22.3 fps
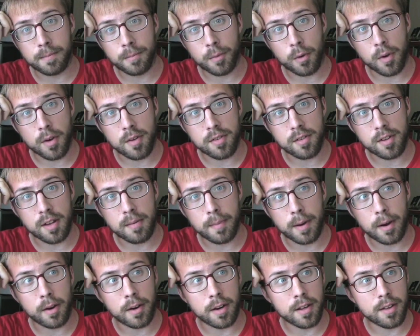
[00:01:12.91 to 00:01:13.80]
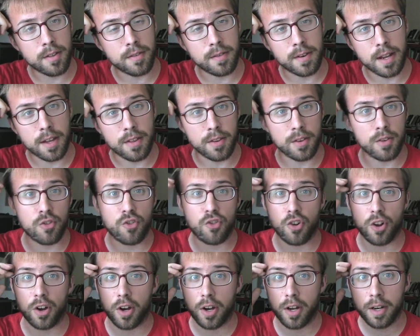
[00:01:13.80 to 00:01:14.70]
Christy, Meredith, Nathan,
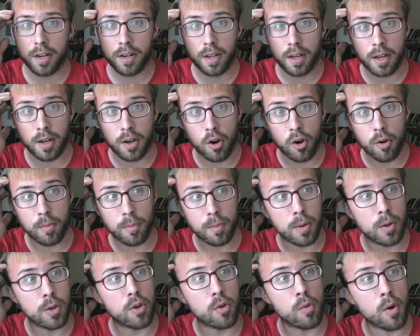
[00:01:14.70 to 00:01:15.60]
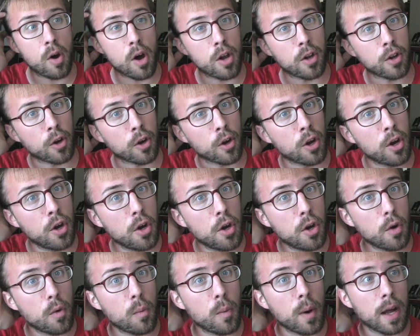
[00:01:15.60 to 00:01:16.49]
Sean, I uh, hope you all are
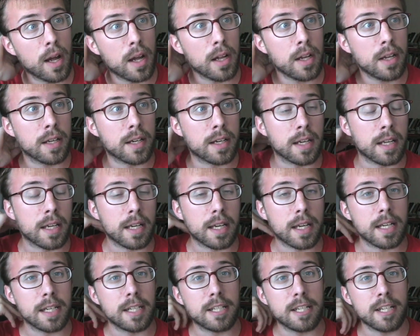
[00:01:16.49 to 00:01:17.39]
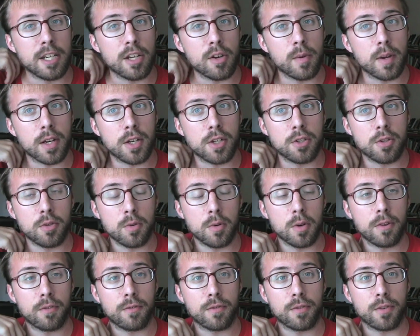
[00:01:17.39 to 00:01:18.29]
well and continuing to
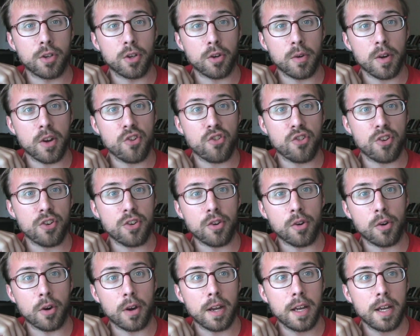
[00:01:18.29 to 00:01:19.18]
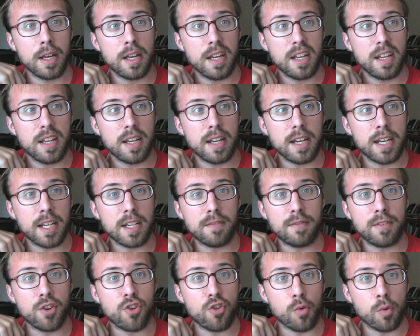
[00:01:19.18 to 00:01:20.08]
flourish in your
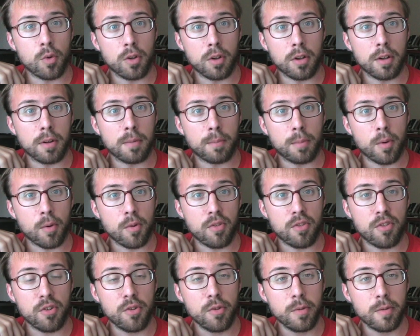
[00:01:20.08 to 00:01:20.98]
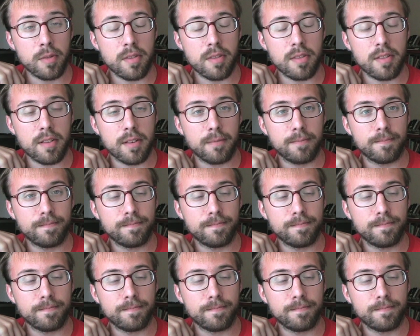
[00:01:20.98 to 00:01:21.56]
individual pursuits.